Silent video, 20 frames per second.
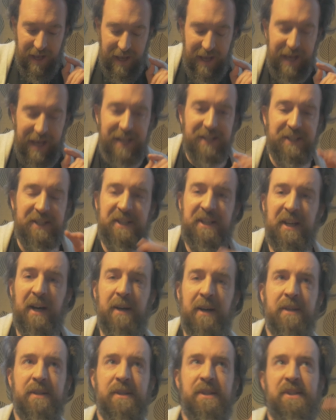it
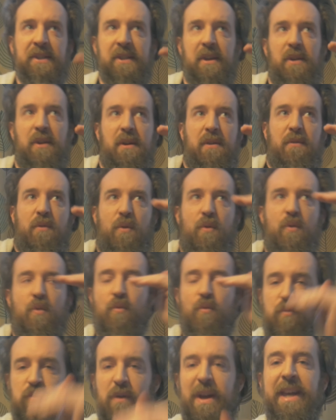does
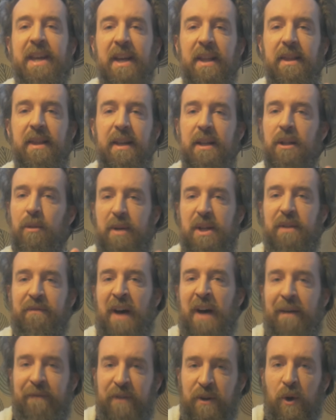wreak a little bit of
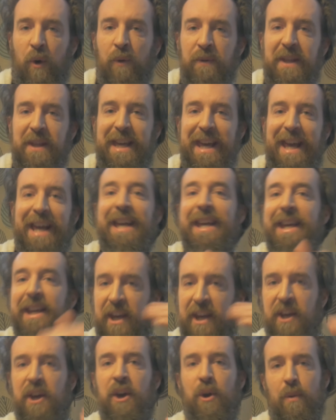havoc on the
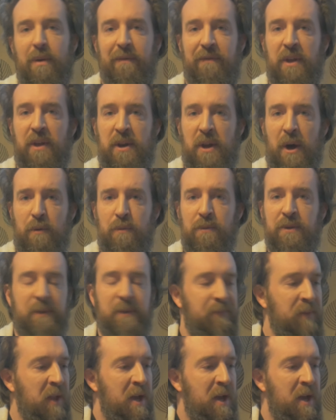EQ of the note.